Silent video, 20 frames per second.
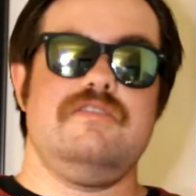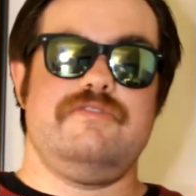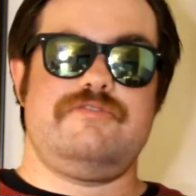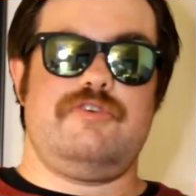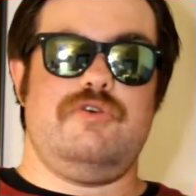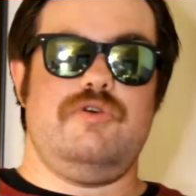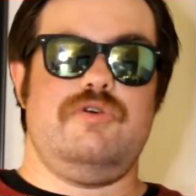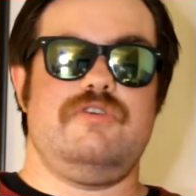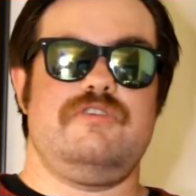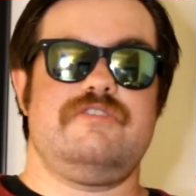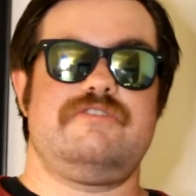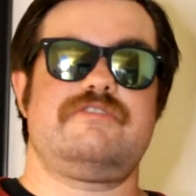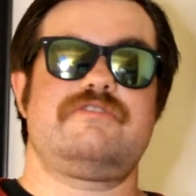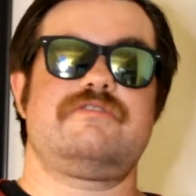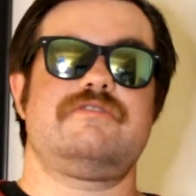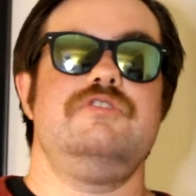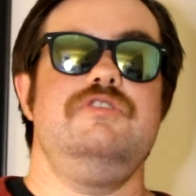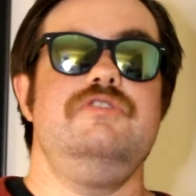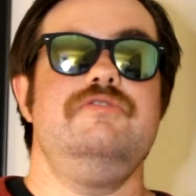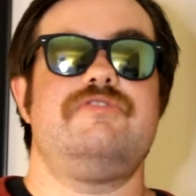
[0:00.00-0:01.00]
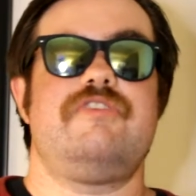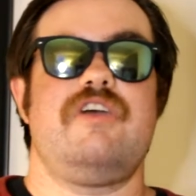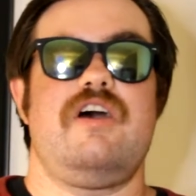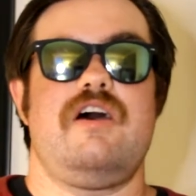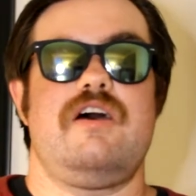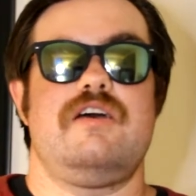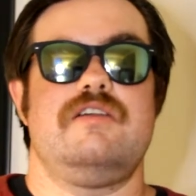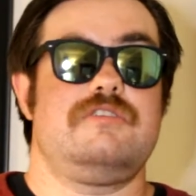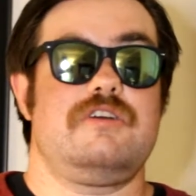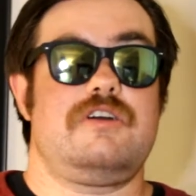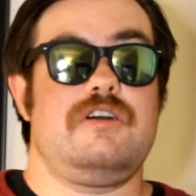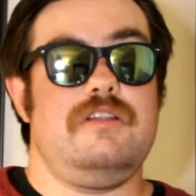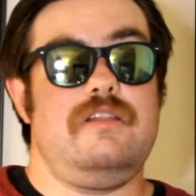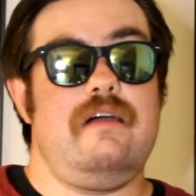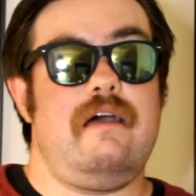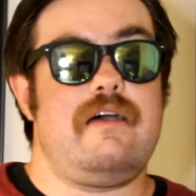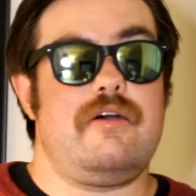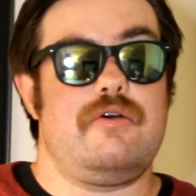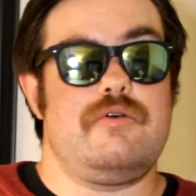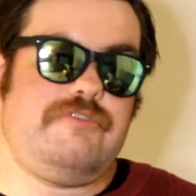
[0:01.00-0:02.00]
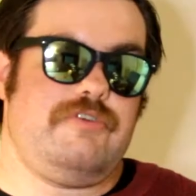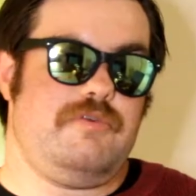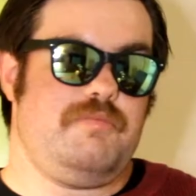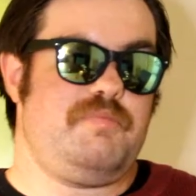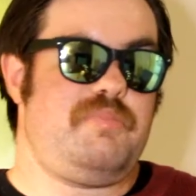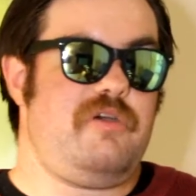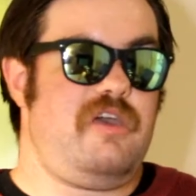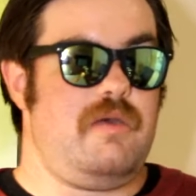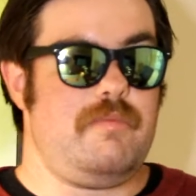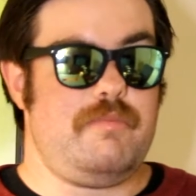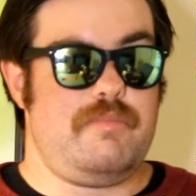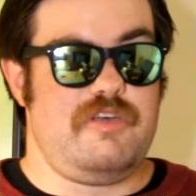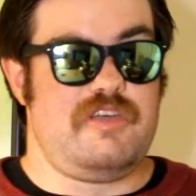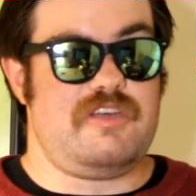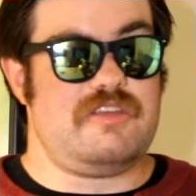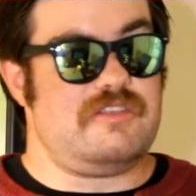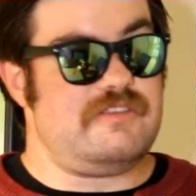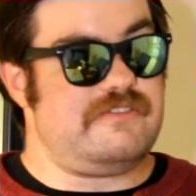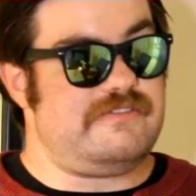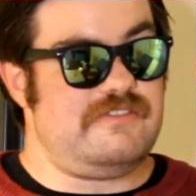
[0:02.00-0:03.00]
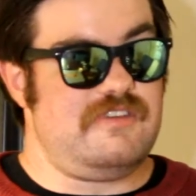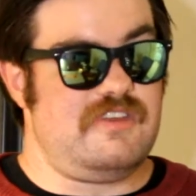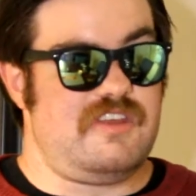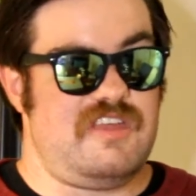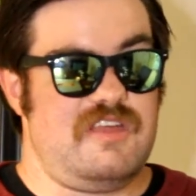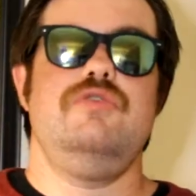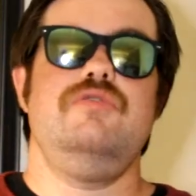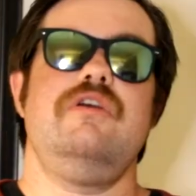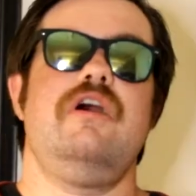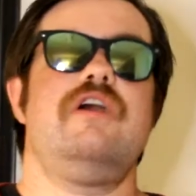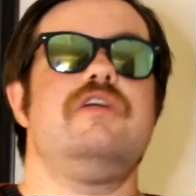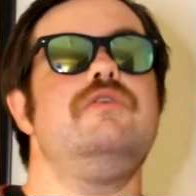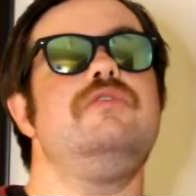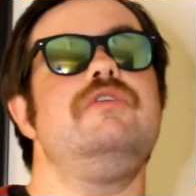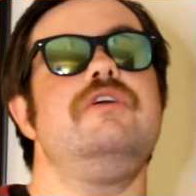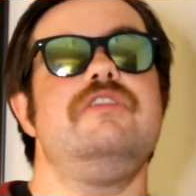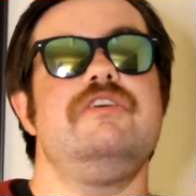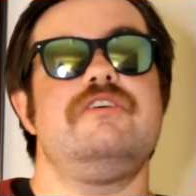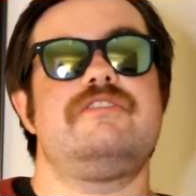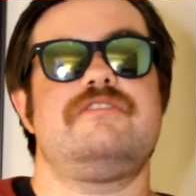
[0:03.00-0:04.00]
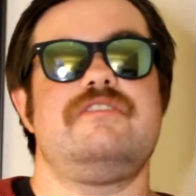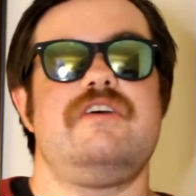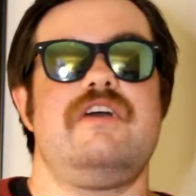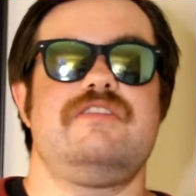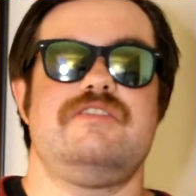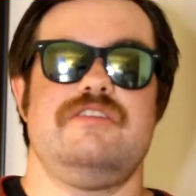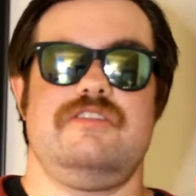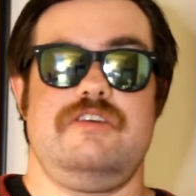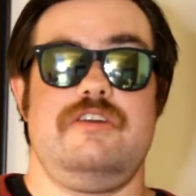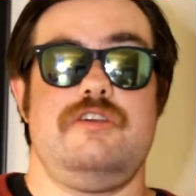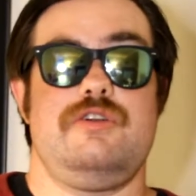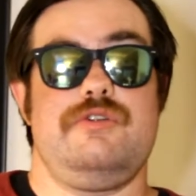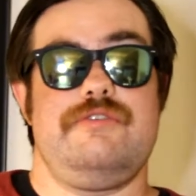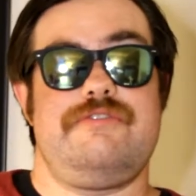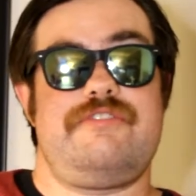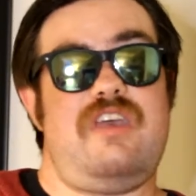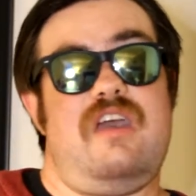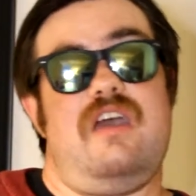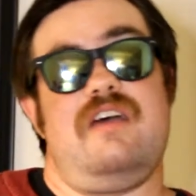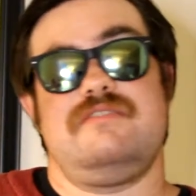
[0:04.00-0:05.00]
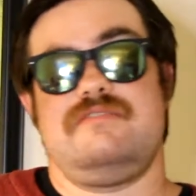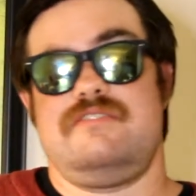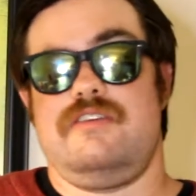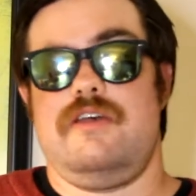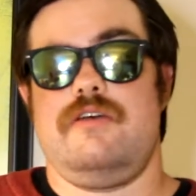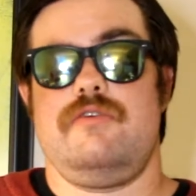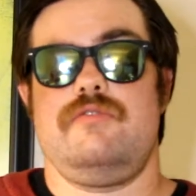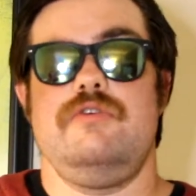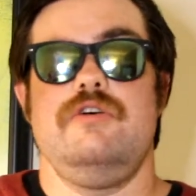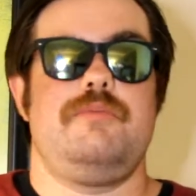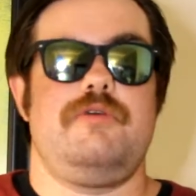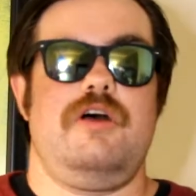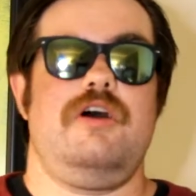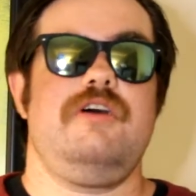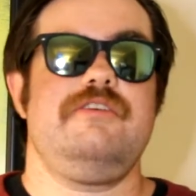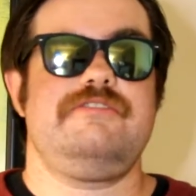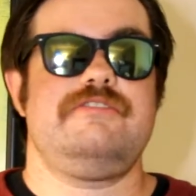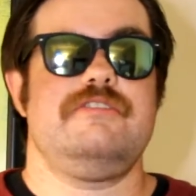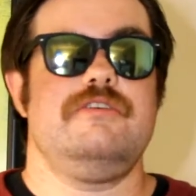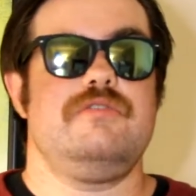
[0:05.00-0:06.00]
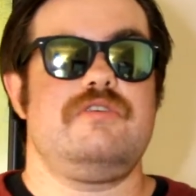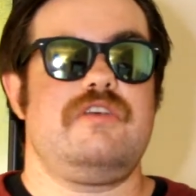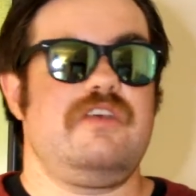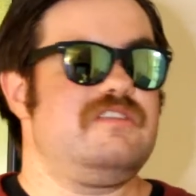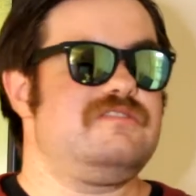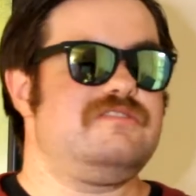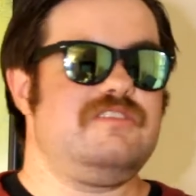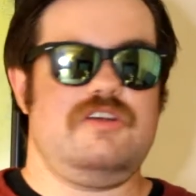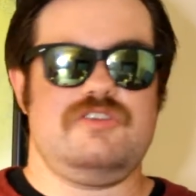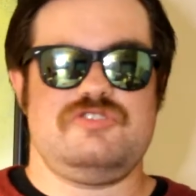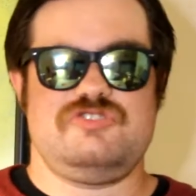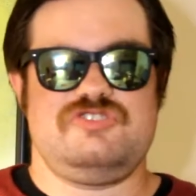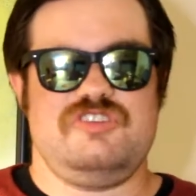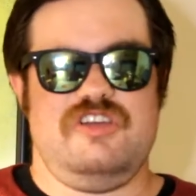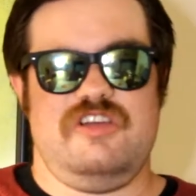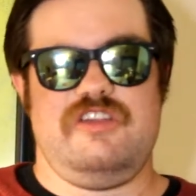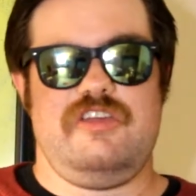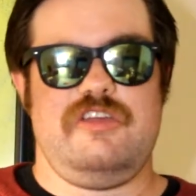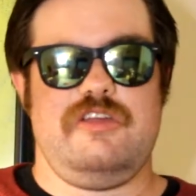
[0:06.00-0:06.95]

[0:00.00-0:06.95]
of course, you've got the clown from Babe Pig in the City, who not only looks like the leader of Gastown, but also gets all shiny